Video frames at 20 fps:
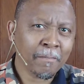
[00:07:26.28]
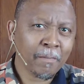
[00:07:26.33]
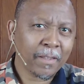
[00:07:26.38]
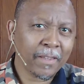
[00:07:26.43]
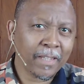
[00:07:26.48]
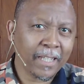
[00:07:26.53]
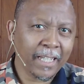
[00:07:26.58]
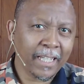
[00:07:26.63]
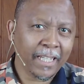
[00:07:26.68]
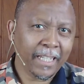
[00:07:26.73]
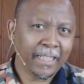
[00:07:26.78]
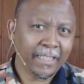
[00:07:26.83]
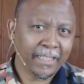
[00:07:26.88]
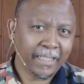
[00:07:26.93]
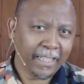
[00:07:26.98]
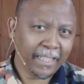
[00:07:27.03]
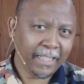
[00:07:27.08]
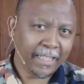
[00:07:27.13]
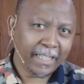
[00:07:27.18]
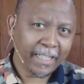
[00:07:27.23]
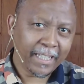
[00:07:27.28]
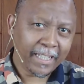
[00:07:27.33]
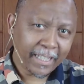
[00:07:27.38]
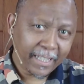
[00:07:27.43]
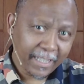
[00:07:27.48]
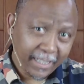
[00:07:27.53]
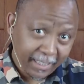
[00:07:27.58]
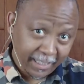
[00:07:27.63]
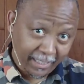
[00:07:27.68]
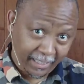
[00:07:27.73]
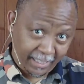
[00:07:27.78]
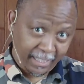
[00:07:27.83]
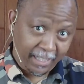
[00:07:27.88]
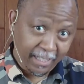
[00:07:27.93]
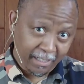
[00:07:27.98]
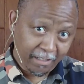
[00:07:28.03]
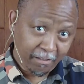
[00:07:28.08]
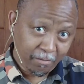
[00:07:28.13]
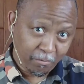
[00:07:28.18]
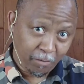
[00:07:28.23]
They
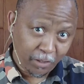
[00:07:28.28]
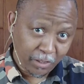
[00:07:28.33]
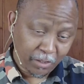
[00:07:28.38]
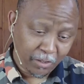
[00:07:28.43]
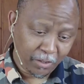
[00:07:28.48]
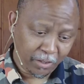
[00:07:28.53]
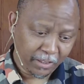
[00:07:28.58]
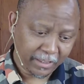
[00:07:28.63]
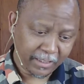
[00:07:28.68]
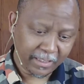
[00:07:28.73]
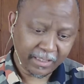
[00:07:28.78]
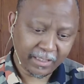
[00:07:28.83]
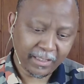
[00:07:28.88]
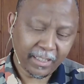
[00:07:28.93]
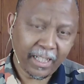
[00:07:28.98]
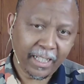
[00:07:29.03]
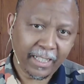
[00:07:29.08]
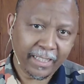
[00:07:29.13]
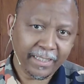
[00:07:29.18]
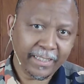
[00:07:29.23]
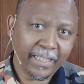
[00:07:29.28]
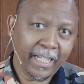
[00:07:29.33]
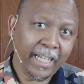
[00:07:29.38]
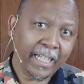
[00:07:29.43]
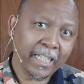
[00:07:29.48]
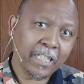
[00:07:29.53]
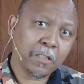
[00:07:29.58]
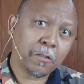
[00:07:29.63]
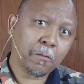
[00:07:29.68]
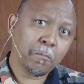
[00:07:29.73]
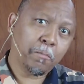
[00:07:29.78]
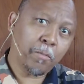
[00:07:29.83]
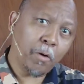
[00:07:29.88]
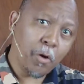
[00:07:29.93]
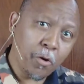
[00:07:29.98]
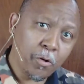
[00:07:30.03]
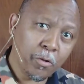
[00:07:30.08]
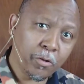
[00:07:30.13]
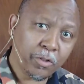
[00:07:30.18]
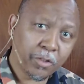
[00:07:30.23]
hear what God is saying. They are
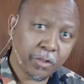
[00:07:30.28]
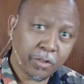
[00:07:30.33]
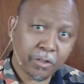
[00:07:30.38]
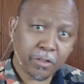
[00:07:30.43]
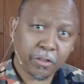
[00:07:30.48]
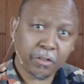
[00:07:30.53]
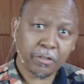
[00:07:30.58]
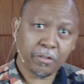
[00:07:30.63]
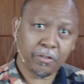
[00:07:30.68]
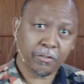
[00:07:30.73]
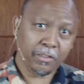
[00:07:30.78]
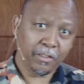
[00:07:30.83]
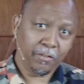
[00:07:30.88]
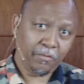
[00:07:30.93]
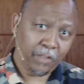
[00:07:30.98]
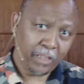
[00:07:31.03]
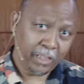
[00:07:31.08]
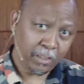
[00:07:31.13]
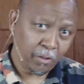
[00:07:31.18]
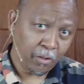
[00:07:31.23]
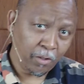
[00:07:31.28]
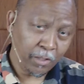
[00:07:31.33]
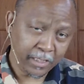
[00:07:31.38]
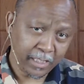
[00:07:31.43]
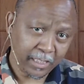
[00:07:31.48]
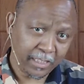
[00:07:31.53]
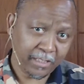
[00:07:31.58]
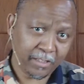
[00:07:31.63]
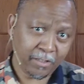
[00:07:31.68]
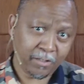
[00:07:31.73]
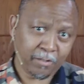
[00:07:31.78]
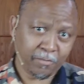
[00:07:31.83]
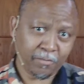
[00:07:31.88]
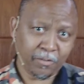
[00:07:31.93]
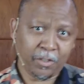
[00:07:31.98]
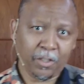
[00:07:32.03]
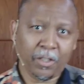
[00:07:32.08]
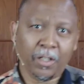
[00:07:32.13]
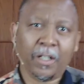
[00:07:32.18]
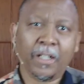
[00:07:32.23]
exposed to the very oracles of
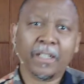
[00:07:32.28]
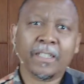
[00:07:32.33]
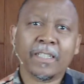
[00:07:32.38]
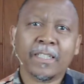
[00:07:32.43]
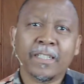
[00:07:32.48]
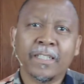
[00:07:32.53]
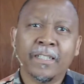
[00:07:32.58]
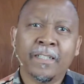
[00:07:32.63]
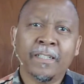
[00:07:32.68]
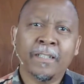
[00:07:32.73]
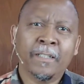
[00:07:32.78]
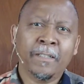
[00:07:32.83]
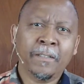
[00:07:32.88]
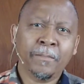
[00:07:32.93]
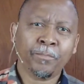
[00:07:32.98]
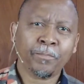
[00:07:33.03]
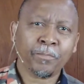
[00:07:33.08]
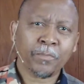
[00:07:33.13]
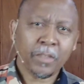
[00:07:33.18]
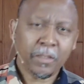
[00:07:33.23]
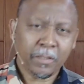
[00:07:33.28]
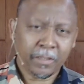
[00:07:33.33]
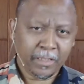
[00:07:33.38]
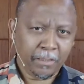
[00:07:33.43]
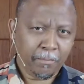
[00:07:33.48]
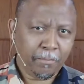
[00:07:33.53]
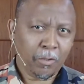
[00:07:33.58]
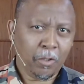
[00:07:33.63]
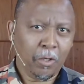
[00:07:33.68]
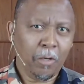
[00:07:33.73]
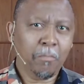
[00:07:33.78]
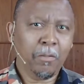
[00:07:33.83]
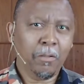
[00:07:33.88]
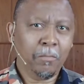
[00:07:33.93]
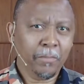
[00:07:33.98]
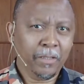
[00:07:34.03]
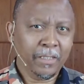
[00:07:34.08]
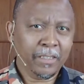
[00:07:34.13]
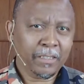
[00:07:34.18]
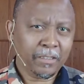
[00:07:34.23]
God. But the
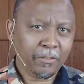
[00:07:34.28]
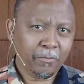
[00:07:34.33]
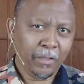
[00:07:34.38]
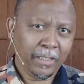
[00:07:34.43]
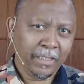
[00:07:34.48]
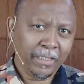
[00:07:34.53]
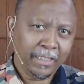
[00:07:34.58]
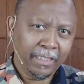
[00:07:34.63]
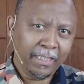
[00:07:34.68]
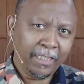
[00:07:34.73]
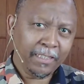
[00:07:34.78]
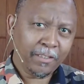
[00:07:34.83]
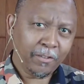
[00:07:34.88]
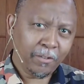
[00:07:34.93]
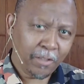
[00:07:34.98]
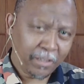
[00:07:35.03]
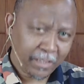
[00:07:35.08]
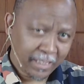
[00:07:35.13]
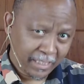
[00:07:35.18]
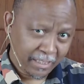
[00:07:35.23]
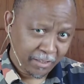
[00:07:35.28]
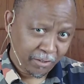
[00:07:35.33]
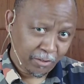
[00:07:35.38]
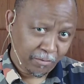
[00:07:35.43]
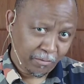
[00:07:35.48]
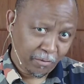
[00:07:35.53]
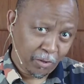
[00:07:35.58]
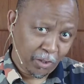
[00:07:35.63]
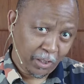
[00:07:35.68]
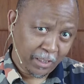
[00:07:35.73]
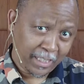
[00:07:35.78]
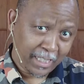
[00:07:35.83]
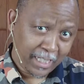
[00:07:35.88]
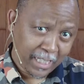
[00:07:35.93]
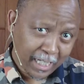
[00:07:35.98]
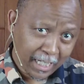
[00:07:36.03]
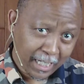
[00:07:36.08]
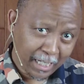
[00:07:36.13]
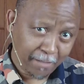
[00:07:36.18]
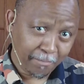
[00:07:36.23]
problem is when these oracles of God
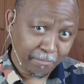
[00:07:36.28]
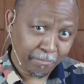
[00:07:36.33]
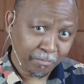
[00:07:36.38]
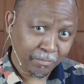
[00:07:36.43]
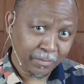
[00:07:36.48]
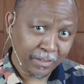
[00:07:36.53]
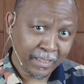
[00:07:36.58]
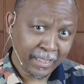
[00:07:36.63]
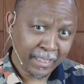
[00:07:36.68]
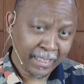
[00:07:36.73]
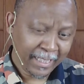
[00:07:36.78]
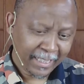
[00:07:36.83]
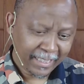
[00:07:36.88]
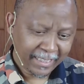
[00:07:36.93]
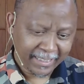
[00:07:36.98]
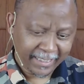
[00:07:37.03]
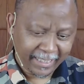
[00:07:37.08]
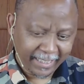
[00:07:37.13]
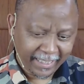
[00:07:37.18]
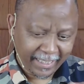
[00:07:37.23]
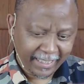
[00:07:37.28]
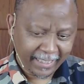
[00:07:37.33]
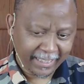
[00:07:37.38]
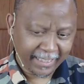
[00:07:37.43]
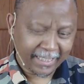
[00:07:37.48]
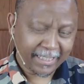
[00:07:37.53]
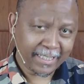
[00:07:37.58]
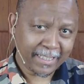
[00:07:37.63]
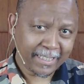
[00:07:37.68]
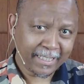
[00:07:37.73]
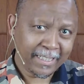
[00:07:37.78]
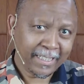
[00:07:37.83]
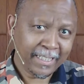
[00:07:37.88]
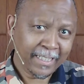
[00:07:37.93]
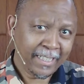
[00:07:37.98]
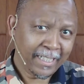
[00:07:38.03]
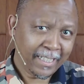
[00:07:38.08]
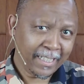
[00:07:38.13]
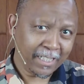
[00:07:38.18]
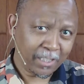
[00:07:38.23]
come, they hit
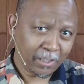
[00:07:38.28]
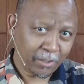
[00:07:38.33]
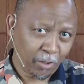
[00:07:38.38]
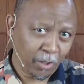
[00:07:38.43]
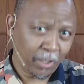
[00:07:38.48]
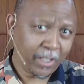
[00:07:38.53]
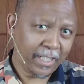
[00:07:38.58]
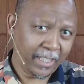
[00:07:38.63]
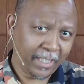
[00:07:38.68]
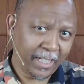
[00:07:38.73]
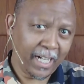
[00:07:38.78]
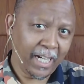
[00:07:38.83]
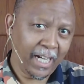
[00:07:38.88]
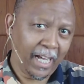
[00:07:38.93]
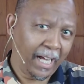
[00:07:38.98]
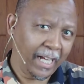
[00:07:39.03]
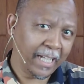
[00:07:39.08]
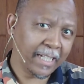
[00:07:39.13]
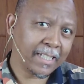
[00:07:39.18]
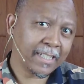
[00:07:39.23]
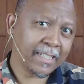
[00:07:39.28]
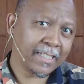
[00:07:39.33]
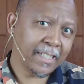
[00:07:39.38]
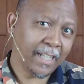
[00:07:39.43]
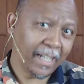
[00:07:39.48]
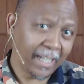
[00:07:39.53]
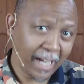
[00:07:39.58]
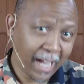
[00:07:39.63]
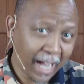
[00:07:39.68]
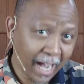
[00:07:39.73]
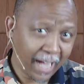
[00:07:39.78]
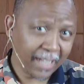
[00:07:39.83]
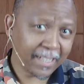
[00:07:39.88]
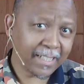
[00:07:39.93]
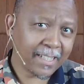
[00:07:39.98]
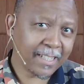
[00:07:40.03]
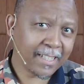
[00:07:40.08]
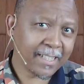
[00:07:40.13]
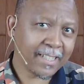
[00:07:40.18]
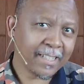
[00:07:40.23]
a rocky
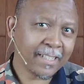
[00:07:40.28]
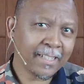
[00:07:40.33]
heart.